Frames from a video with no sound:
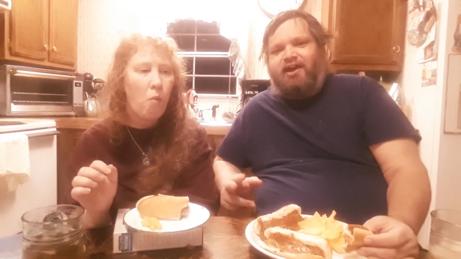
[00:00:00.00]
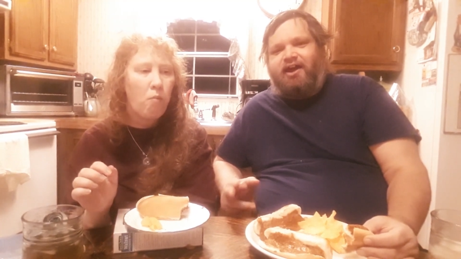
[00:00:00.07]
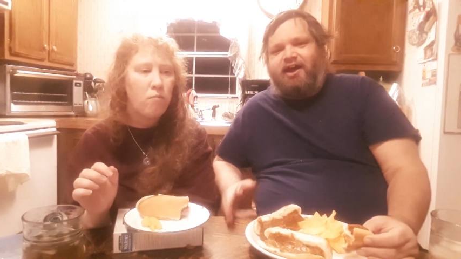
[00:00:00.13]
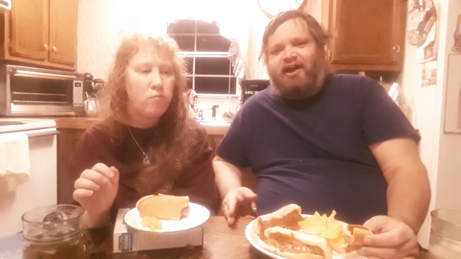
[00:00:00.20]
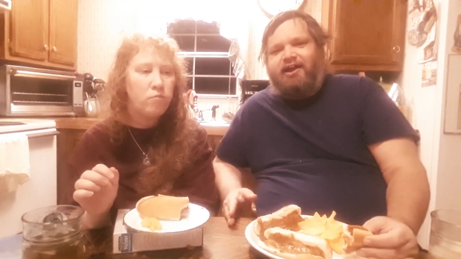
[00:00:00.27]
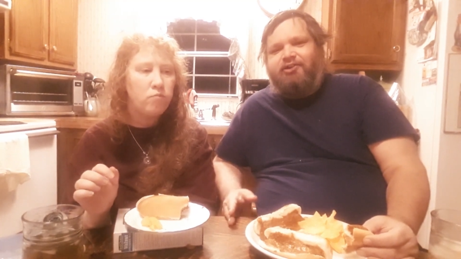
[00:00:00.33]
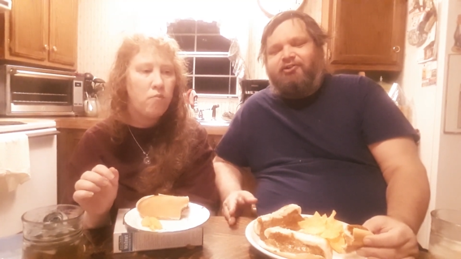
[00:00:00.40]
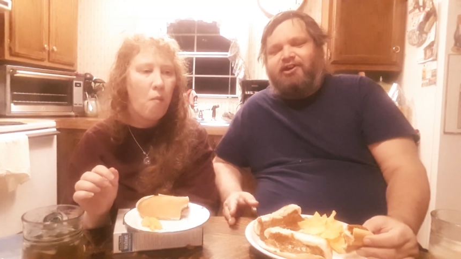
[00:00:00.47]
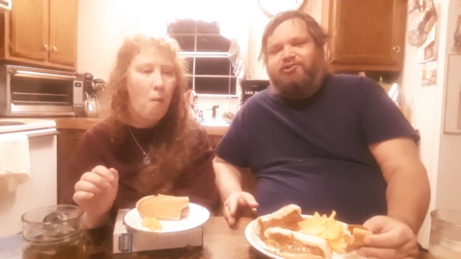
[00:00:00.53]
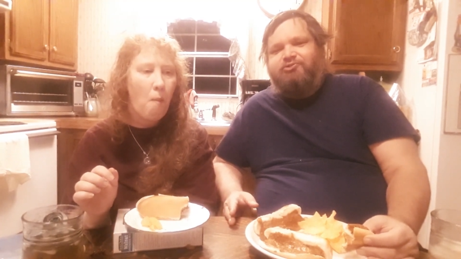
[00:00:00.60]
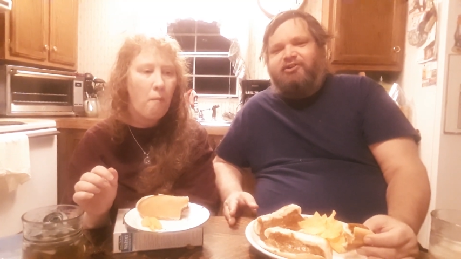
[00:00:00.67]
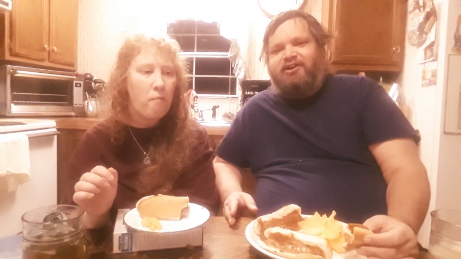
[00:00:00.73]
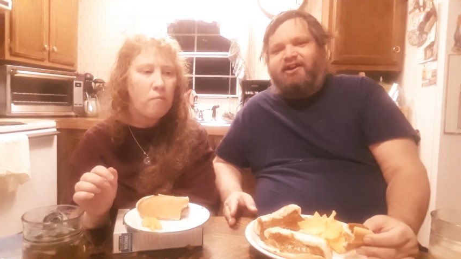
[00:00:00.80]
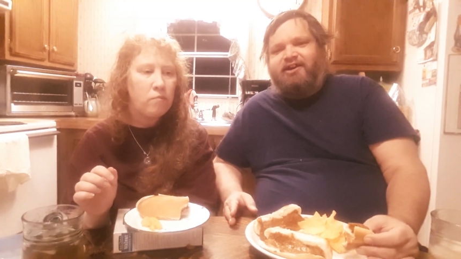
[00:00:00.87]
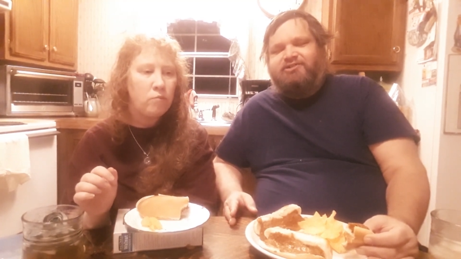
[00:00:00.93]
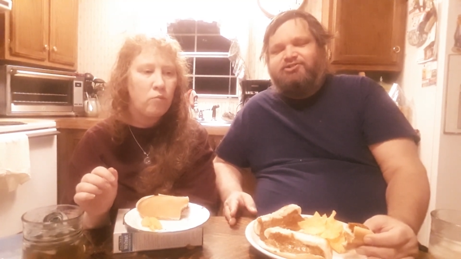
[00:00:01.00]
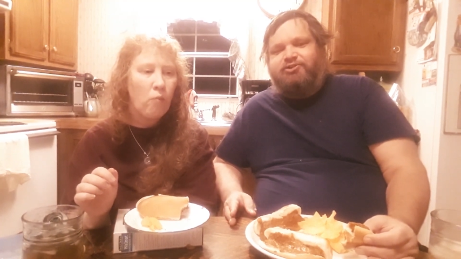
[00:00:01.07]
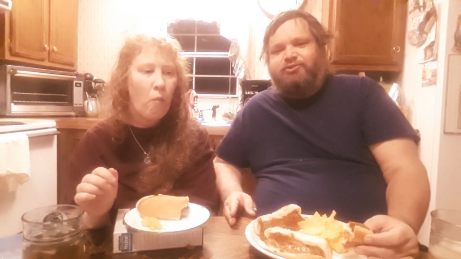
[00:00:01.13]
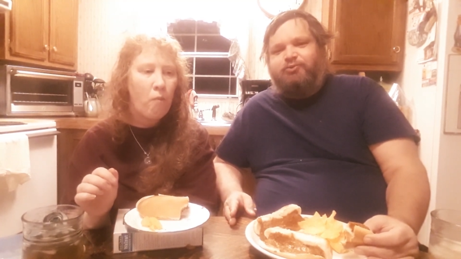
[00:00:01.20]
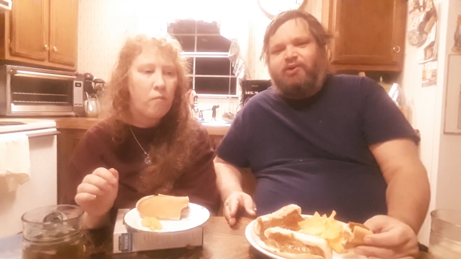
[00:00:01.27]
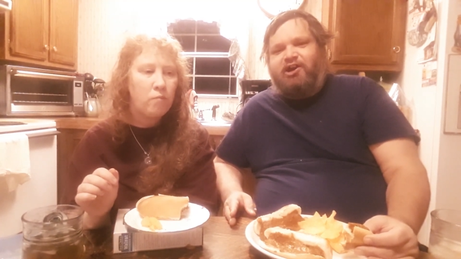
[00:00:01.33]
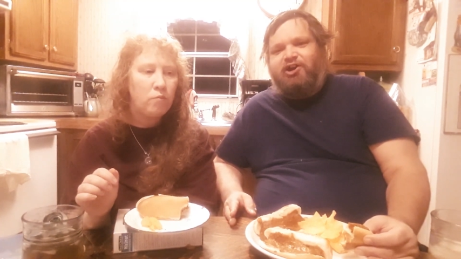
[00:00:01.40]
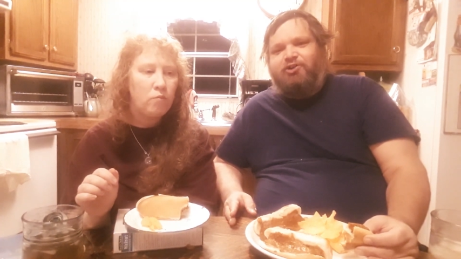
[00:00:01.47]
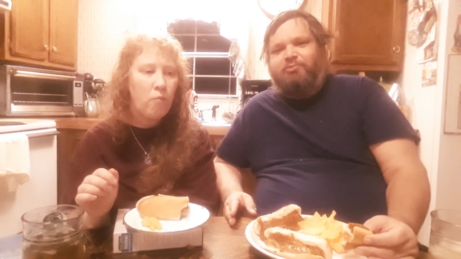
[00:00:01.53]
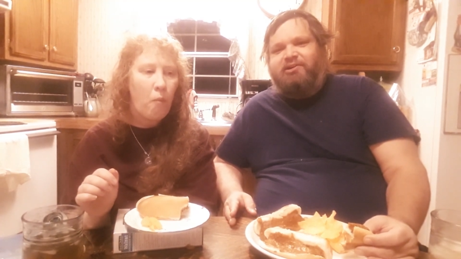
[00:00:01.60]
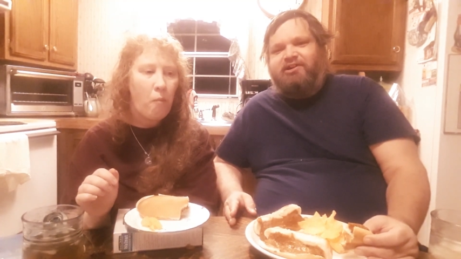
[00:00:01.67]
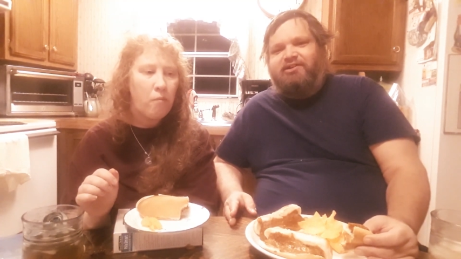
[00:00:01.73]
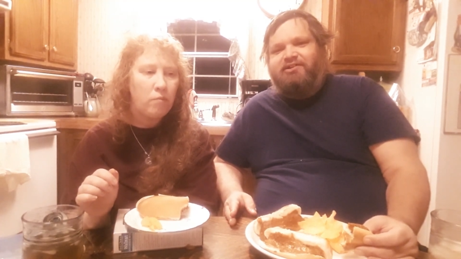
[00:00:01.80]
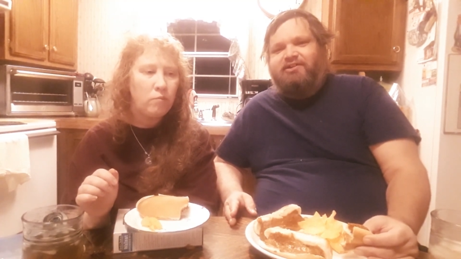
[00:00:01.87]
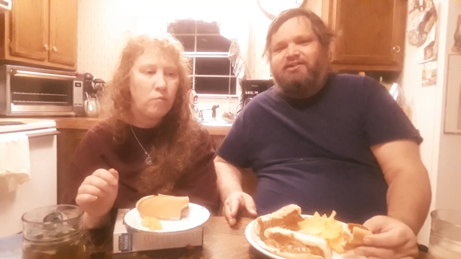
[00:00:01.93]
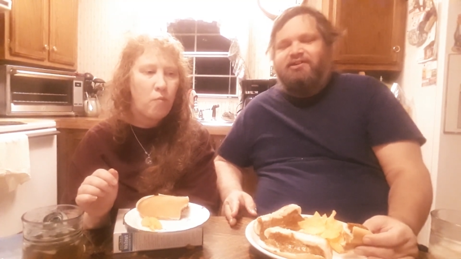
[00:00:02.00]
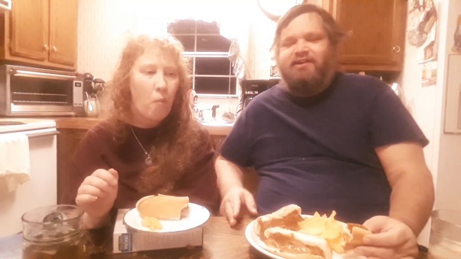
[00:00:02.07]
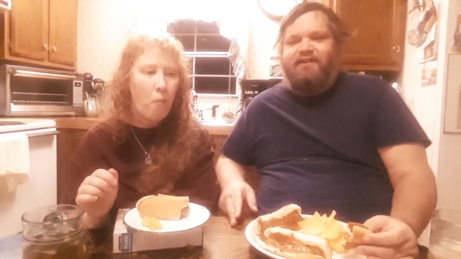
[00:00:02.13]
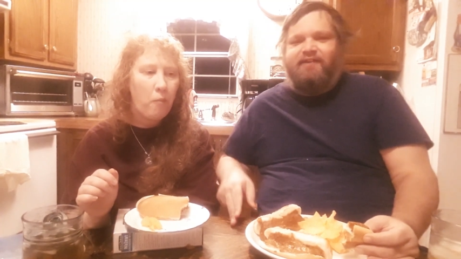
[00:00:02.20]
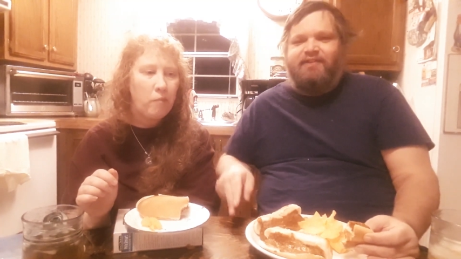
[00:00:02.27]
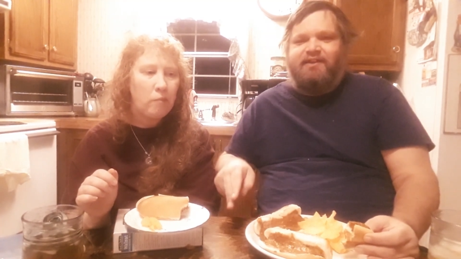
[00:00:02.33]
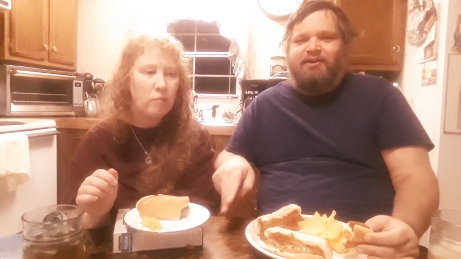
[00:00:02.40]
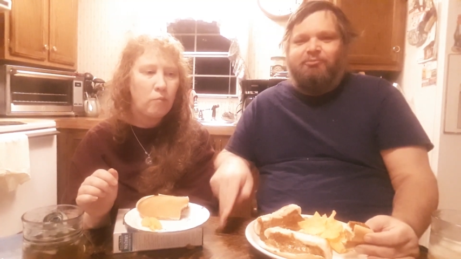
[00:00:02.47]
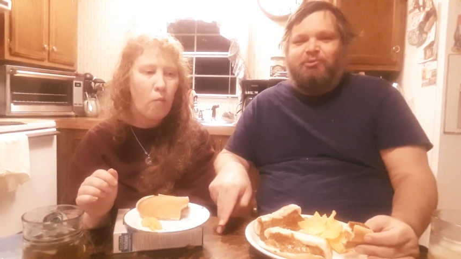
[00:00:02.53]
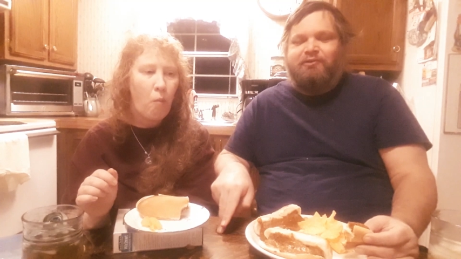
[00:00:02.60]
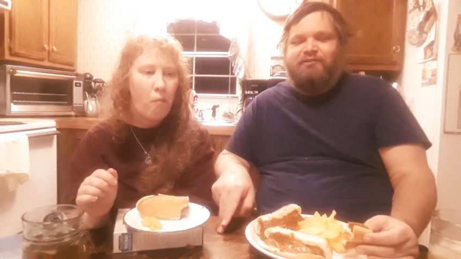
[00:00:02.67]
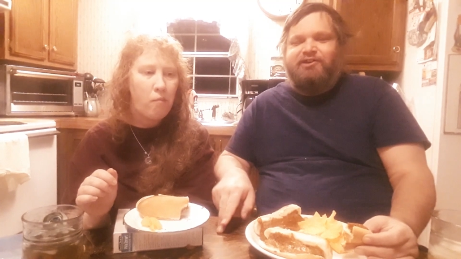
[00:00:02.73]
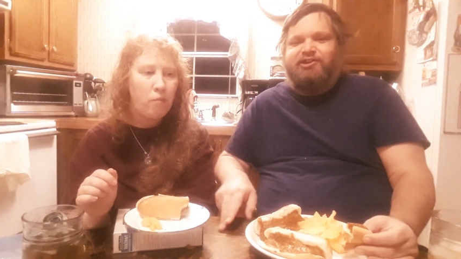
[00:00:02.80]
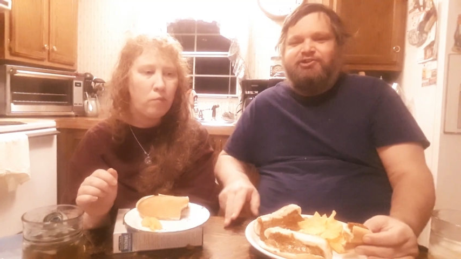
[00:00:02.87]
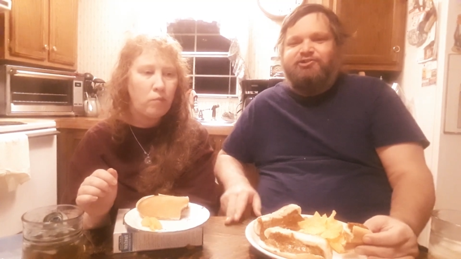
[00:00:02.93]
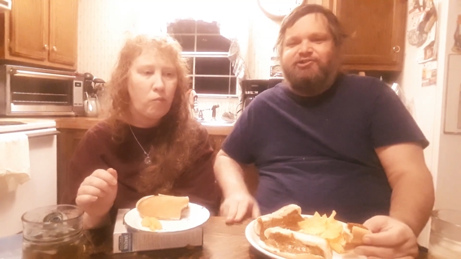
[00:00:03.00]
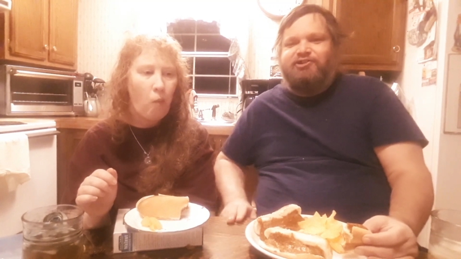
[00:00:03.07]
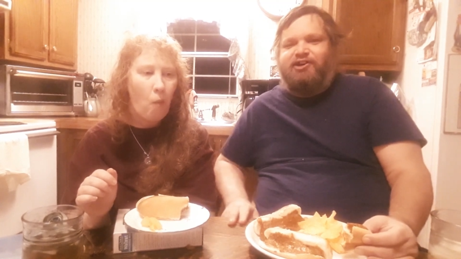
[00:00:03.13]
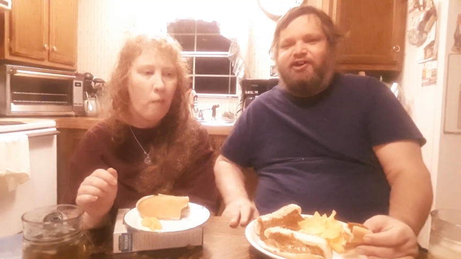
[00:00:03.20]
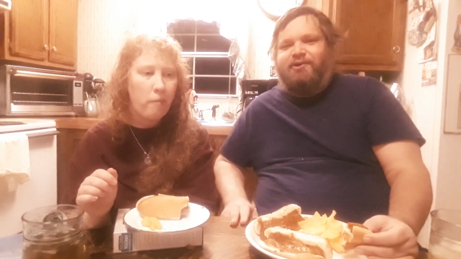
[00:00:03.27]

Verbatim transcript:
Speaker 1: I graduated high school in Wyoming, and then I moved to Utah.